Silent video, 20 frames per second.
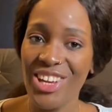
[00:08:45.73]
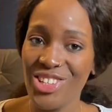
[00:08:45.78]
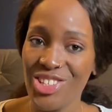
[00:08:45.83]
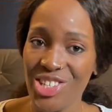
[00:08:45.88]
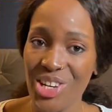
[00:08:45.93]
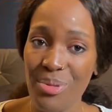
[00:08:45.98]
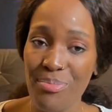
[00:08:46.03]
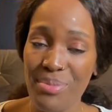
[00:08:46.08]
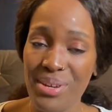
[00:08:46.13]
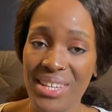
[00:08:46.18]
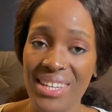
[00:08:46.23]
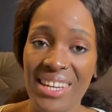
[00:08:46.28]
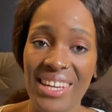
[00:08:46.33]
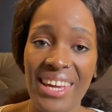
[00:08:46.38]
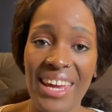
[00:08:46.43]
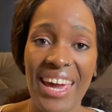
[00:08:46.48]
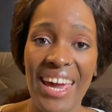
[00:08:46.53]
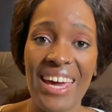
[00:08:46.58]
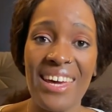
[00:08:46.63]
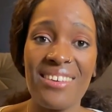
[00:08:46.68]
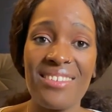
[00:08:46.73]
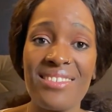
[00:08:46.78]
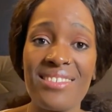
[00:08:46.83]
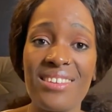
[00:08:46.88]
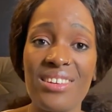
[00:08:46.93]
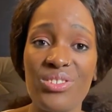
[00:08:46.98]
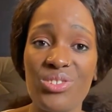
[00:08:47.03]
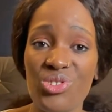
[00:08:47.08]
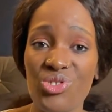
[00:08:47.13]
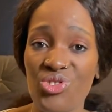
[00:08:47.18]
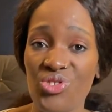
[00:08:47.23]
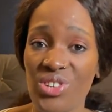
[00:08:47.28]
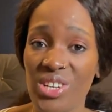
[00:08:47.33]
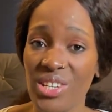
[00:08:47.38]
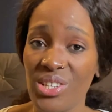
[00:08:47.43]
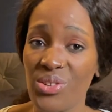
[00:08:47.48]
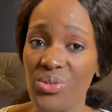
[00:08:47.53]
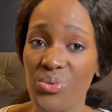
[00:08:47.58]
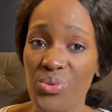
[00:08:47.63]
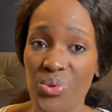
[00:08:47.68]
Germany has
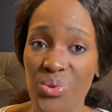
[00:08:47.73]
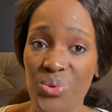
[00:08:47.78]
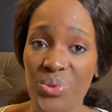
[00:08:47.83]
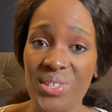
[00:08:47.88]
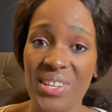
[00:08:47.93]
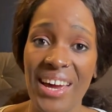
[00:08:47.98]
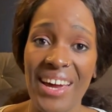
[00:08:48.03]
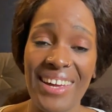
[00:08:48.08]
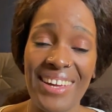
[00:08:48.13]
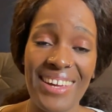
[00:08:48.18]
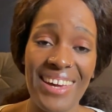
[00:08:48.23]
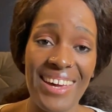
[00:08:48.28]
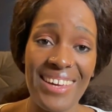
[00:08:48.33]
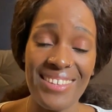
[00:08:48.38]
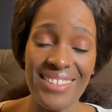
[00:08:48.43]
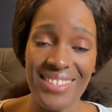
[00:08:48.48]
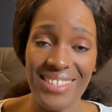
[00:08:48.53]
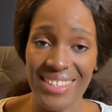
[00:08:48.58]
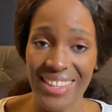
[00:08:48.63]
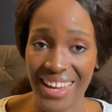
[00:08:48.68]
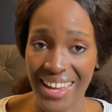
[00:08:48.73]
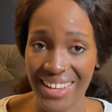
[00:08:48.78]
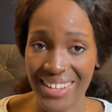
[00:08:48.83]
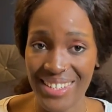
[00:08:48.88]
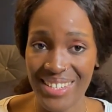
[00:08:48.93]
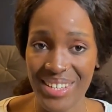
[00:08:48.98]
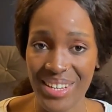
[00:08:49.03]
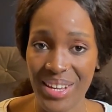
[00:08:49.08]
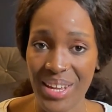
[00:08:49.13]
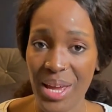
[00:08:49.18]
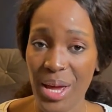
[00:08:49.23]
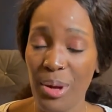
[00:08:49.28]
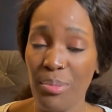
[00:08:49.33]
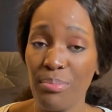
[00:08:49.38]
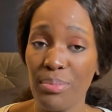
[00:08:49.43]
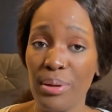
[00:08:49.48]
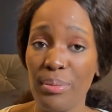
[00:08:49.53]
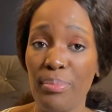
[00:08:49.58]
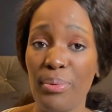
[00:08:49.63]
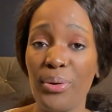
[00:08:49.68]
strict rules against that.
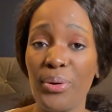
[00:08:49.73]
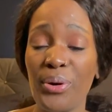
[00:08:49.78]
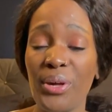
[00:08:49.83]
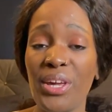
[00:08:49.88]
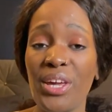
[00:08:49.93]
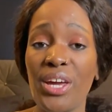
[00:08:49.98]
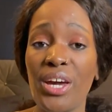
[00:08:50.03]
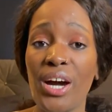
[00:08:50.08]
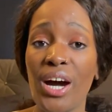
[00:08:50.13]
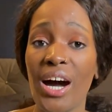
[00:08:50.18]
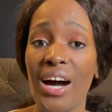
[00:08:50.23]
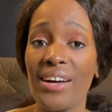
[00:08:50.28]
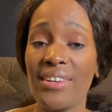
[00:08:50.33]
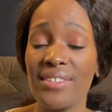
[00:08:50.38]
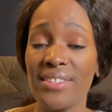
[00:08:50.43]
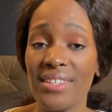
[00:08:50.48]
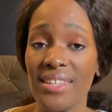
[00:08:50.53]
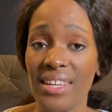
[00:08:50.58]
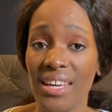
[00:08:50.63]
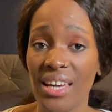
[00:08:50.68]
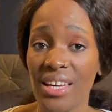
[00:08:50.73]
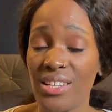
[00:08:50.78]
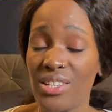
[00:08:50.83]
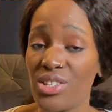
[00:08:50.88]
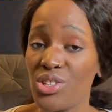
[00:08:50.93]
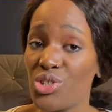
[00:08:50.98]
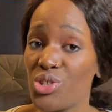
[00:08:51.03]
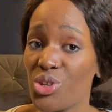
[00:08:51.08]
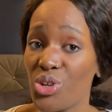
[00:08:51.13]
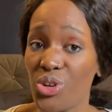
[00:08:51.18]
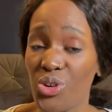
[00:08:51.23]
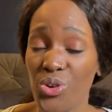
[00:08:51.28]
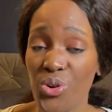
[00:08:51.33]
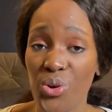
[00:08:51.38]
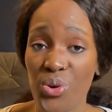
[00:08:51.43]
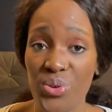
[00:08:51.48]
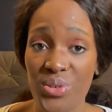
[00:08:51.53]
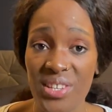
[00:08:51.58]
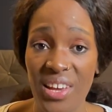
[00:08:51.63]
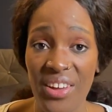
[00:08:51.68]
People here are scared to
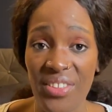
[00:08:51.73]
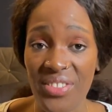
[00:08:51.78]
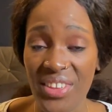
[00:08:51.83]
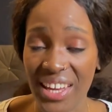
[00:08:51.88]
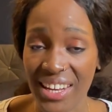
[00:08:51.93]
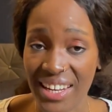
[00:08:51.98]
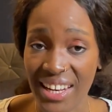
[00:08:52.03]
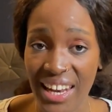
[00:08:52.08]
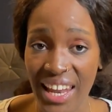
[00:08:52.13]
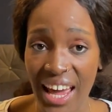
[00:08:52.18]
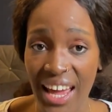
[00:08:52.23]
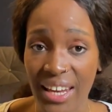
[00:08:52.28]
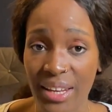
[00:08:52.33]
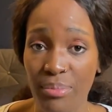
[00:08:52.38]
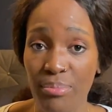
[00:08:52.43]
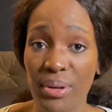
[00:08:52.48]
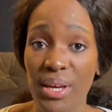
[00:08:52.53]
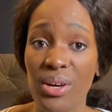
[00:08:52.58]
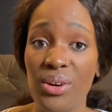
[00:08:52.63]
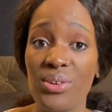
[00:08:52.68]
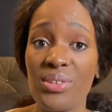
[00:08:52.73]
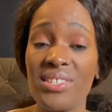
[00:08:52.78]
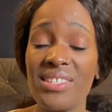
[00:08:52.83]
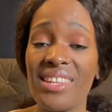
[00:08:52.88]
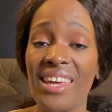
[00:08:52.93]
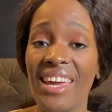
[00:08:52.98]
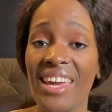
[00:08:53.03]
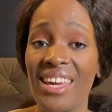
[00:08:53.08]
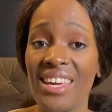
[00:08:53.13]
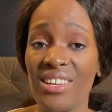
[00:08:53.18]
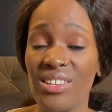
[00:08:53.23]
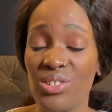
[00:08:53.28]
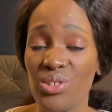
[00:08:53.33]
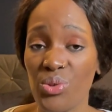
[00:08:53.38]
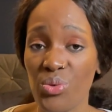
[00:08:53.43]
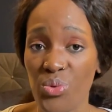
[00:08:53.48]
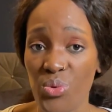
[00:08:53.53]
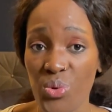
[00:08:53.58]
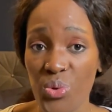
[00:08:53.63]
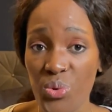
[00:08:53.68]
cross that line because there is
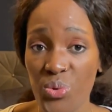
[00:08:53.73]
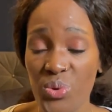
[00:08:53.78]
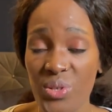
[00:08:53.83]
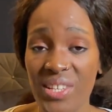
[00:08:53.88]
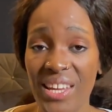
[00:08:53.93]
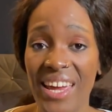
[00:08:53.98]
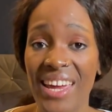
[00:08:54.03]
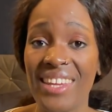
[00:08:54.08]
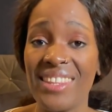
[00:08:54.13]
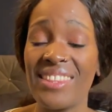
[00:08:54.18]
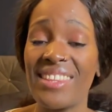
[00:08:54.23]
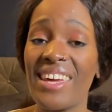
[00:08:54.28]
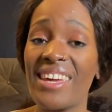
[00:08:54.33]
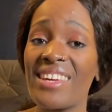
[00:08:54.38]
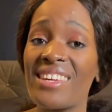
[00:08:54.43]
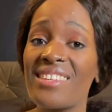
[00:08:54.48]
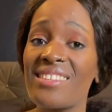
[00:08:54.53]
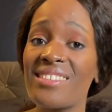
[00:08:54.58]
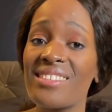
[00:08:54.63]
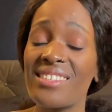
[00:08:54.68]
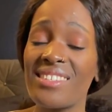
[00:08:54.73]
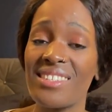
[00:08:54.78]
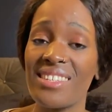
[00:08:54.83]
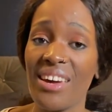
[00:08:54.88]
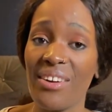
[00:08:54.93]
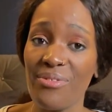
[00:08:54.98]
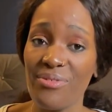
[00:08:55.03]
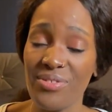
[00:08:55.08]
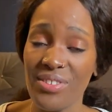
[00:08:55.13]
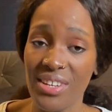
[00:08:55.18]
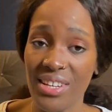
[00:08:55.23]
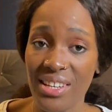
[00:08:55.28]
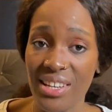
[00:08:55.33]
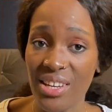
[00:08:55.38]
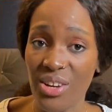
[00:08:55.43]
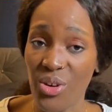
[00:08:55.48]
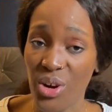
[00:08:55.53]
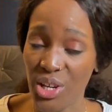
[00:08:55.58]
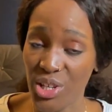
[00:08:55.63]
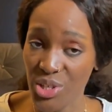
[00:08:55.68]
rules and there is definitely
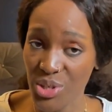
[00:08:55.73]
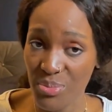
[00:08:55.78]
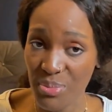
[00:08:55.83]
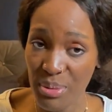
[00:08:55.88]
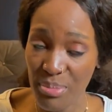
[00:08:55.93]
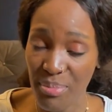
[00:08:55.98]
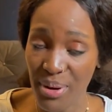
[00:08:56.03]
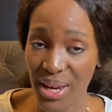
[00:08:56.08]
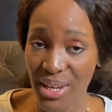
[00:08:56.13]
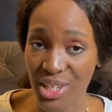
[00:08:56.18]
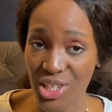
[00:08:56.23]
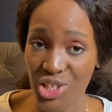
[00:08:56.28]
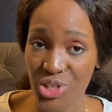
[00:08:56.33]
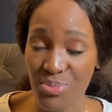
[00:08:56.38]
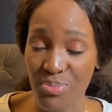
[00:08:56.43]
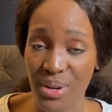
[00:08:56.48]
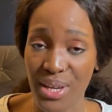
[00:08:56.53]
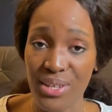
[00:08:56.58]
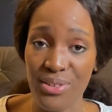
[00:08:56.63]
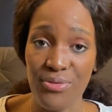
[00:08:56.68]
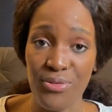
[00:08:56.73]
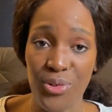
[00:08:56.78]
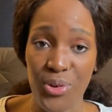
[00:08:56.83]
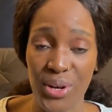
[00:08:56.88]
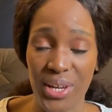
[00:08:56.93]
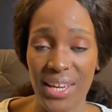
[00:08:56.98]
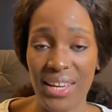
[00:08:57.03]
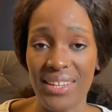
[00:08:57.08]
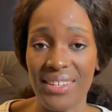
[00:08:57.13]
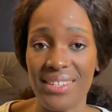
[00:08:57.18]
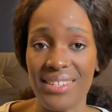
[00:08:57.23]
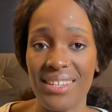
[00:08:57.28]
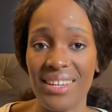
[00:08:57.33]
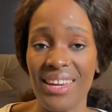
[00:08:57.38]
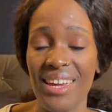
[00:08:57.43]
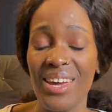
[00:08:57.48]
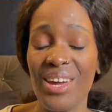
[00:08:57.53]
going to be punishment for it.